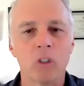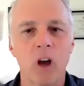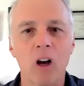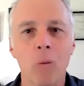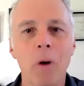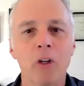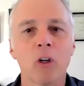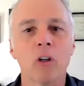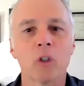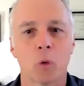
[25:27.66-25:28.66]
Talk about
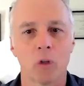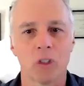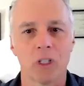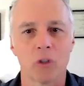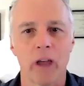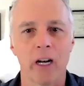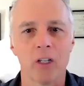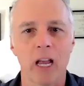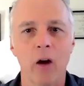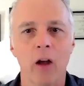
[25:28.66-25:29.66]
your sourcing
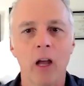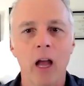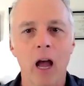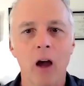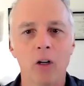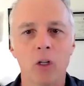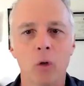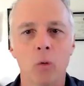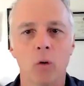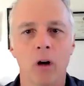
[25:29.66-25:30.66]
strategy. How do
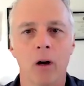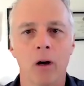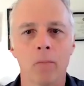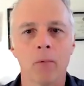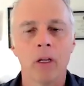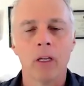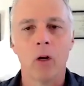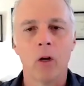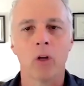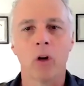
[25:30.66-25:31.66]
you, are
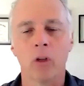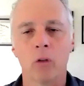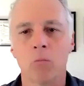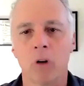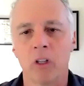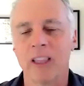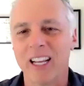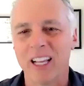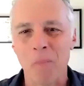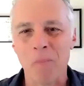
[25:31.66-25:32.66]
you
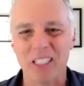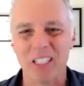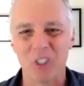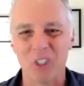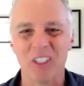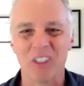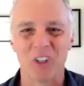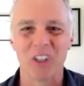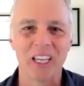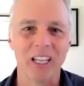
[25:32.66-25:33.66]
leaning on business units?
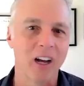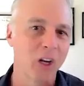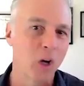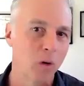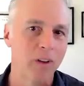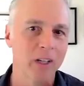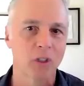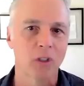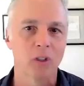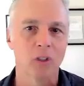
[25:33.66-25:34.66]
Are you leaning on
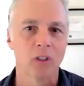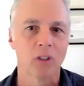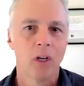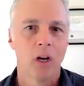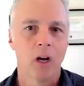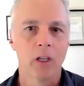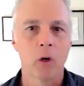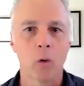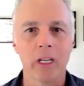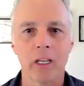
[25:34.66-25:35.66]
co-investors? Are
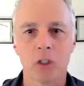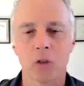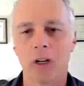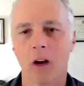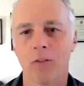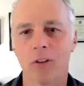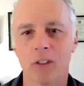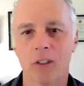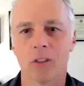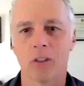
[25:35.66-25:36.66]
you going to industry
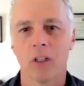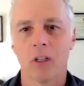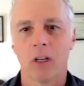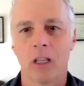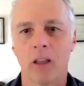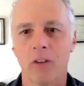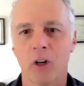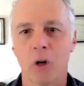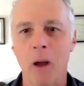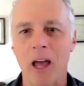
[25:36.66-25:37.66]
conferences? I'd love to
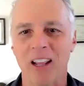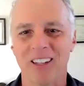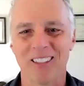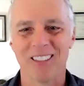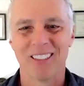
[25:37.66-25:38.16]
hear about it.